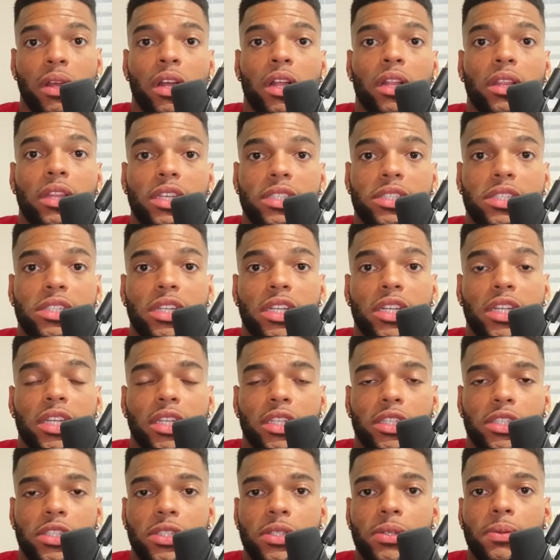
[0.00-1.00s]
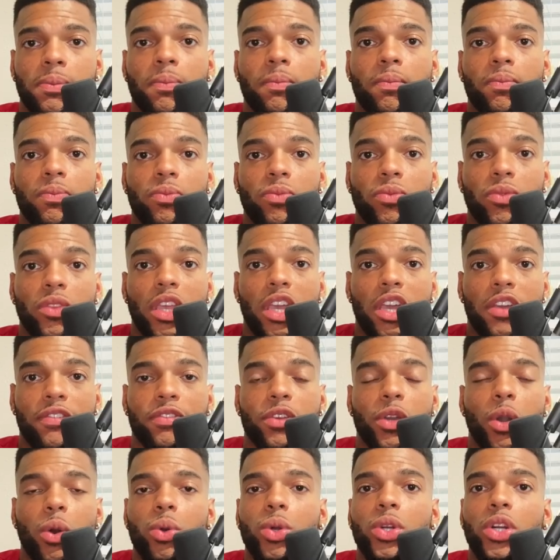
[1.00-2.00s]
Listen to this. If
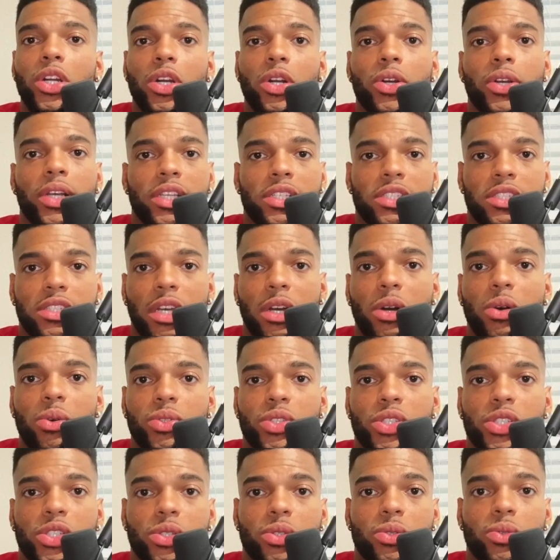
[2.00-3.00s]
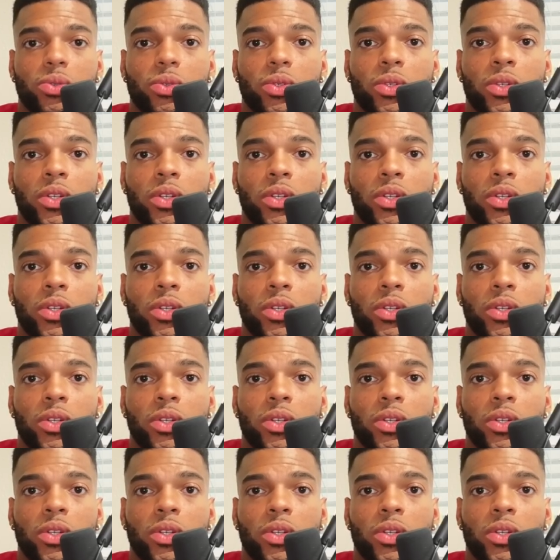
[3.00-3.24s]
your girl has told you